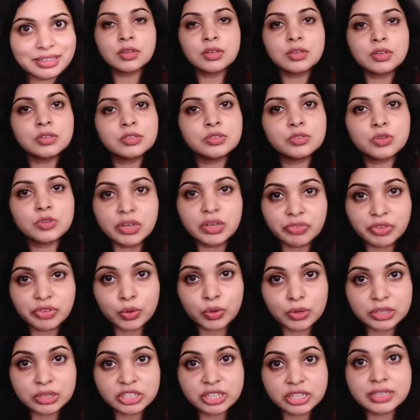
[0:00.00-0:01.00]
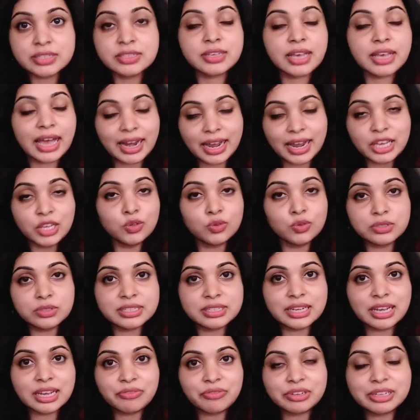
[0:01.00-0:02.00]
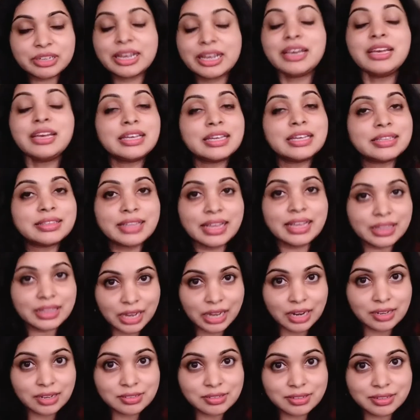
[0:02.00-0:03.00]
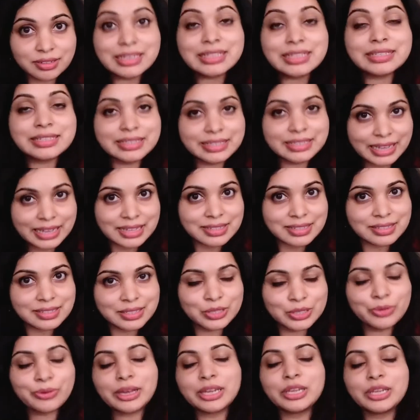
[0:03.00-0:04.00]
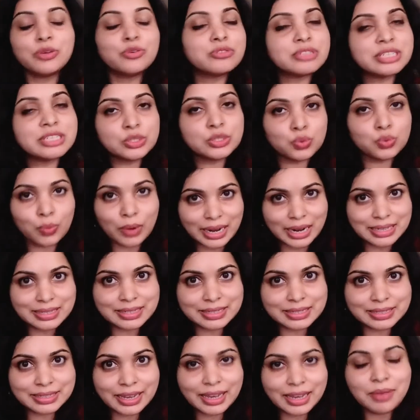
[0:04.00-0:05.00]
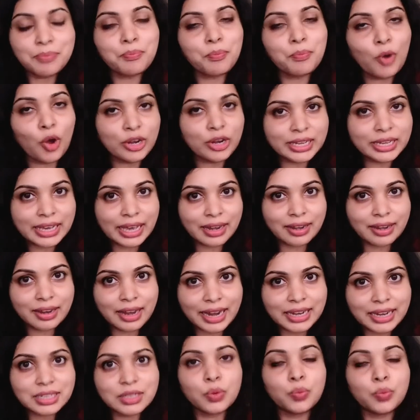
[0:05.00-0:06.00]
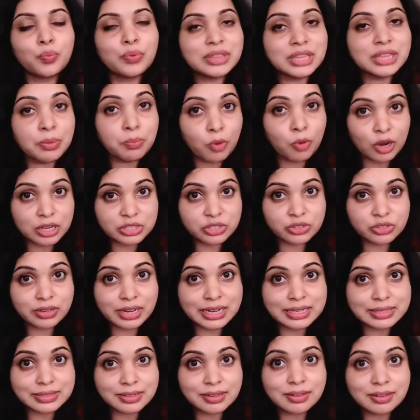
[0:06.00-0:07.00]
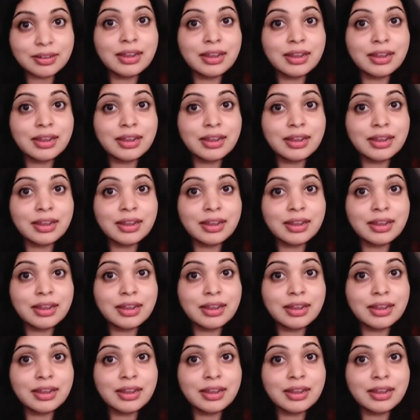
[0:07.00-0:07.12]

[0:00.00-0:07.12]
So if your question is, can I use it every day? Then the answer is yes, you can use it twice a day, morning and night with a moisturizer.